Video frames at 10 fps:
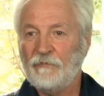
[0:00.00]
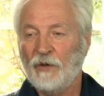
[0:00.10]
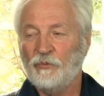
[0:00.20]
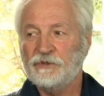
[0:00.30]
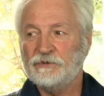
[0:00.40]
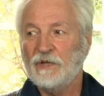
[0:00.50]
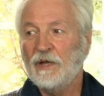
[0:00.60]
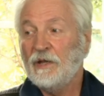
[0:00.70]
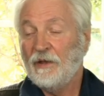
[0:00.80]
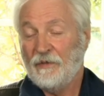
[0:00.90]
which
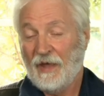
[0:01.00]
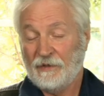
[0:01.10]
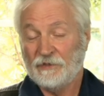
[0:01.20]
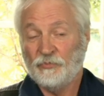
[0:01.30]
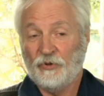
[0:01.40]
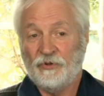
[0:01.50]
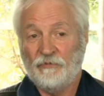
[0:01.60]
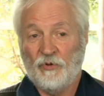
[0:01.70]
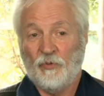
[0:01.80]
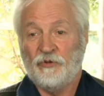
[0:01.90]
that is what you've
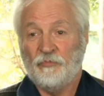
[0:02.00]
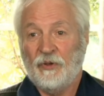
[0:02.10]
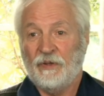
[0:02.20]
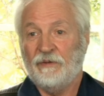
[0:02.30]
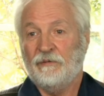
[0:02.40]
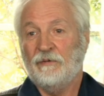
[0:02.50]
always been.